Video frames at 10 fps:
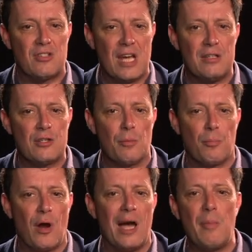tend to
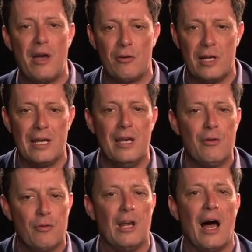primarily
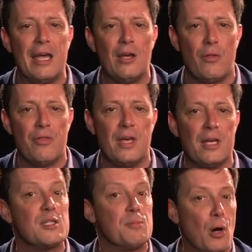rely on the
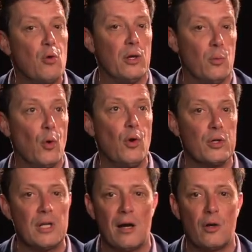spoken
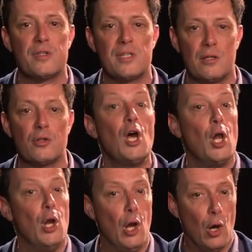word are considered
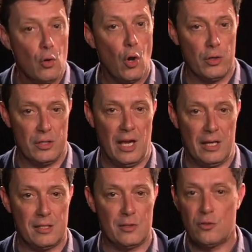low
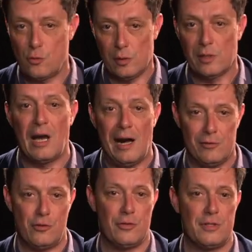contextual
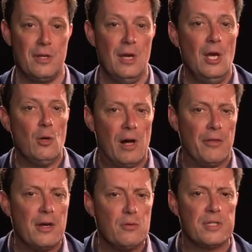cultures, while
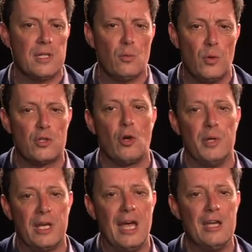those in which
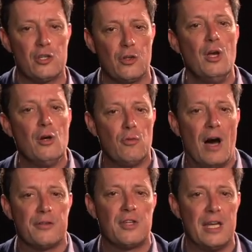communication
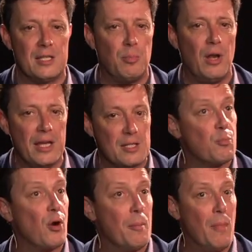rather takes place
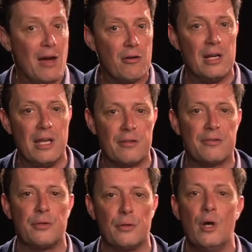primarily
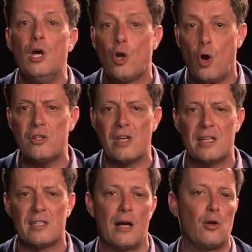through
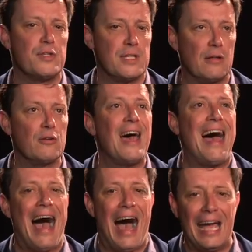context are considered
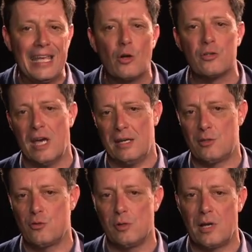high
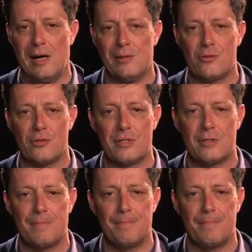contextual cultures.